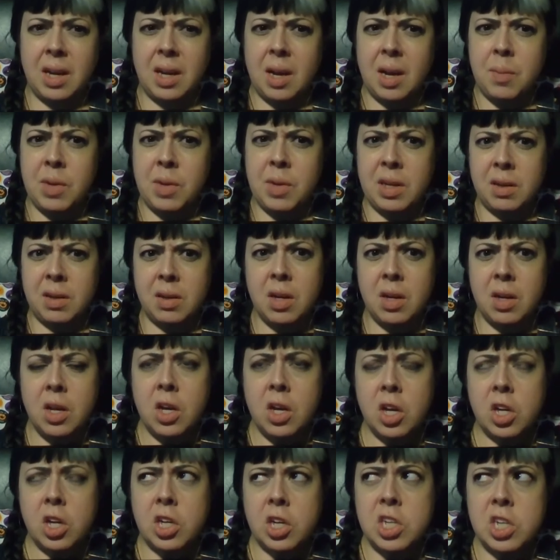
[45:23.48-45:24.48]
I mean,
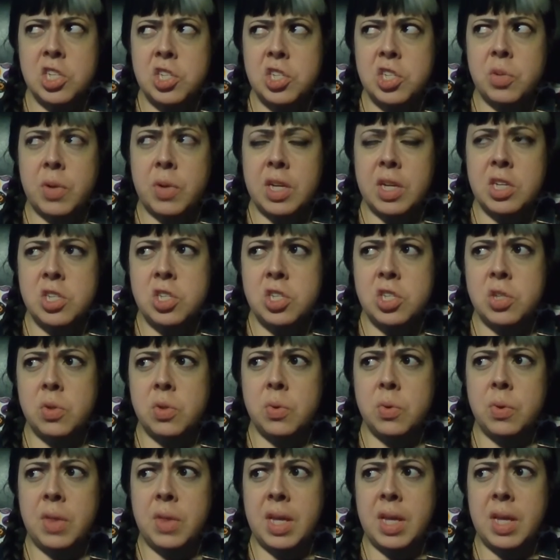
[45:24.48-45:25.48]
because you can
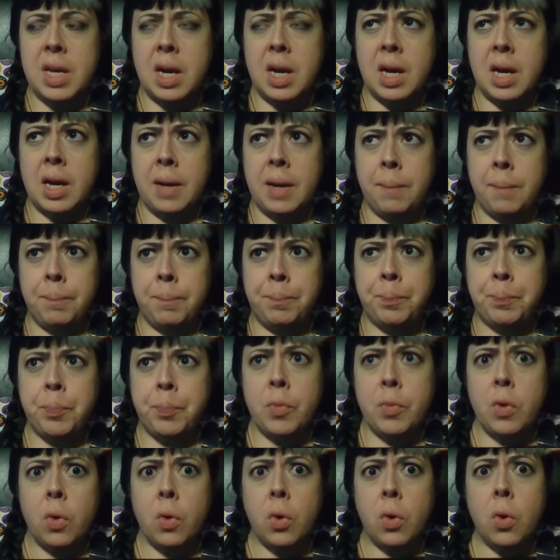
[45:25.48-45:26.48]
do the um,
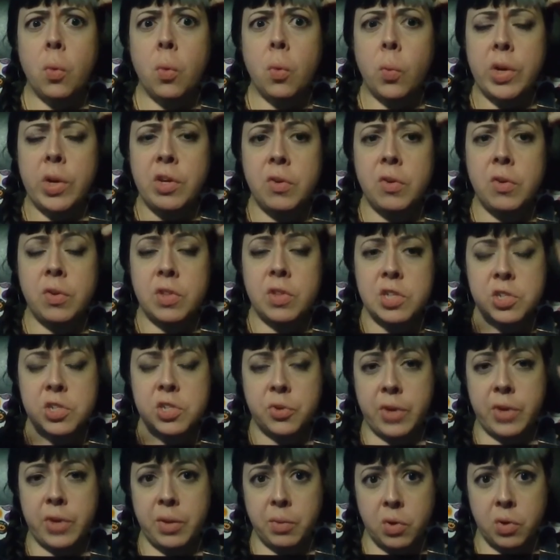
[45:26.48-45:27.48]
when you do the
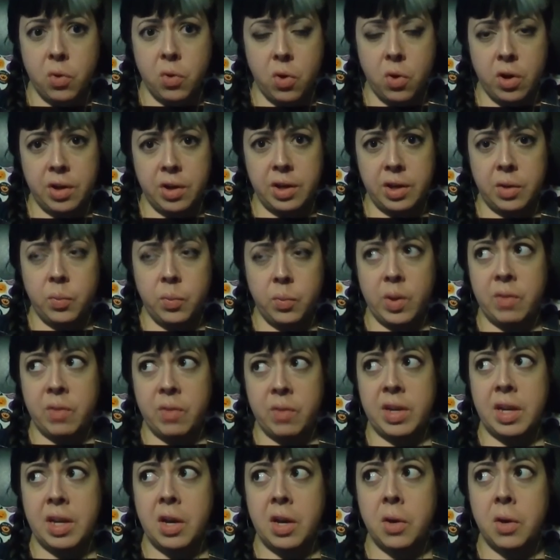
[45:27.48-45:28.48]
screen record in
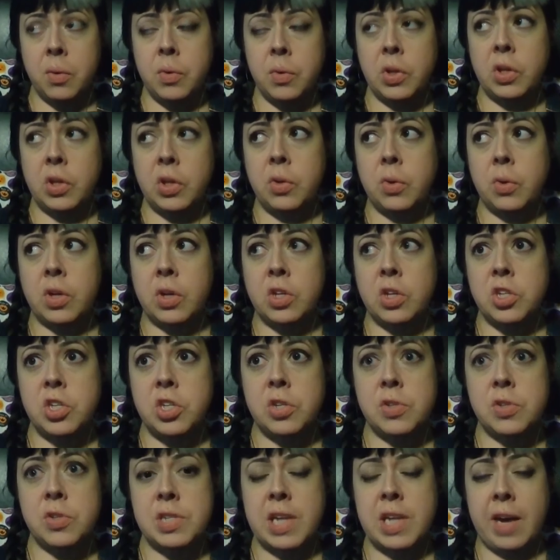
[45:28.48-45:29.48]
WeVideo, you can
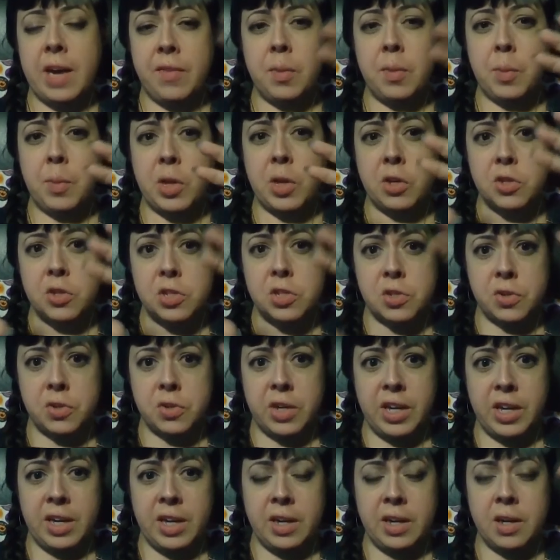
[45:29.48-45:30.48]
choose to have it be your
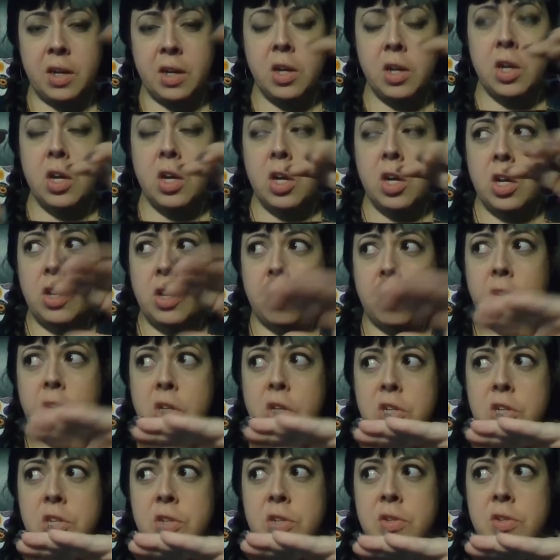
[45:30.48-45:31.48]
screen. You
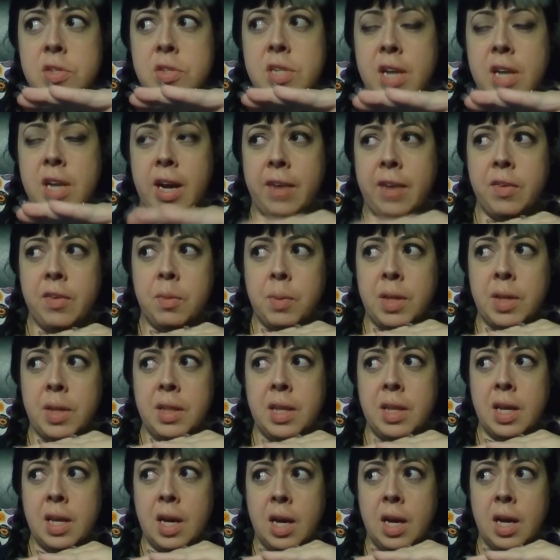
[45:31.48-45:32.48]
can choose to have it be
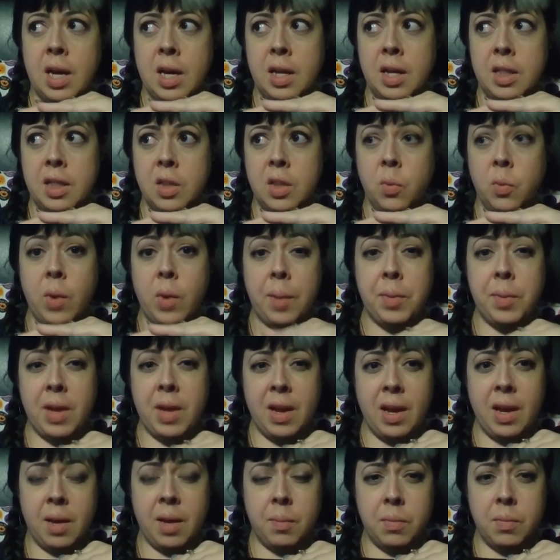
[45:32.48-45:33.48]
the uh, the
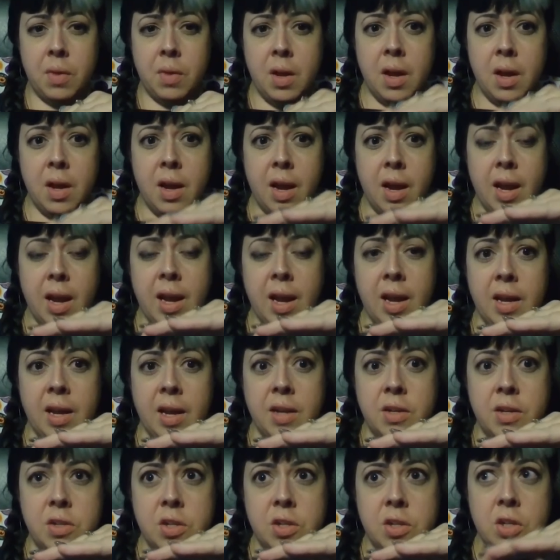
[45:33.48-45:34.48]
webcam,
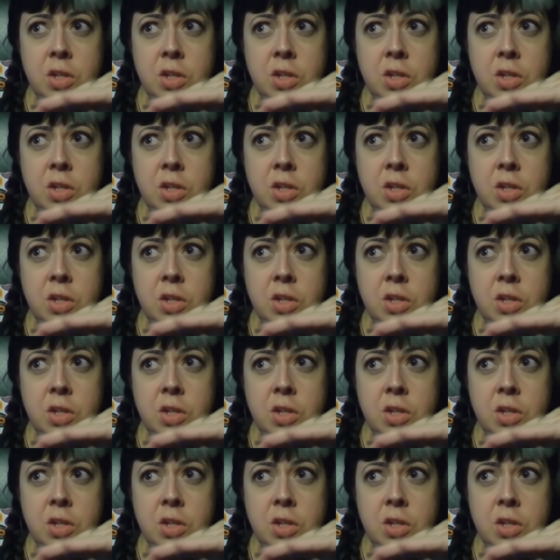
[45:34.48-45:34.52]
and